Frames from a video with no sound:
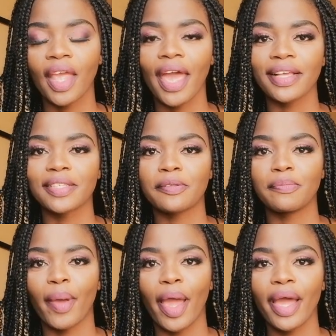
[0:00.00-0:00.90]

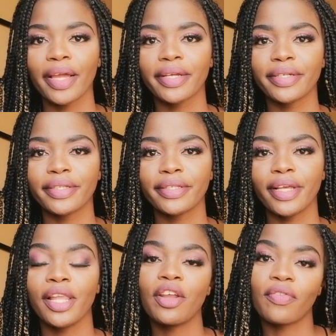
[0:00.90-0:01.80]
expect
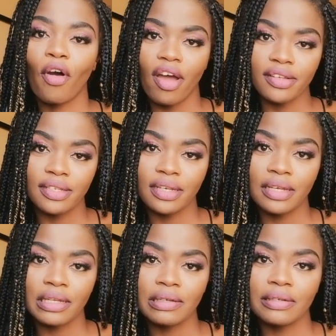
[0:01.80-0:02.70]
a lot of
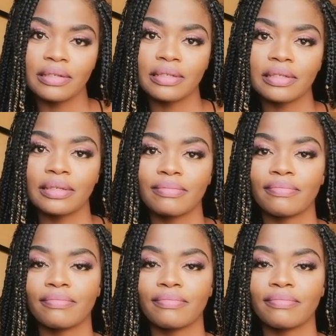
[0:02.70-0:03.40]
content,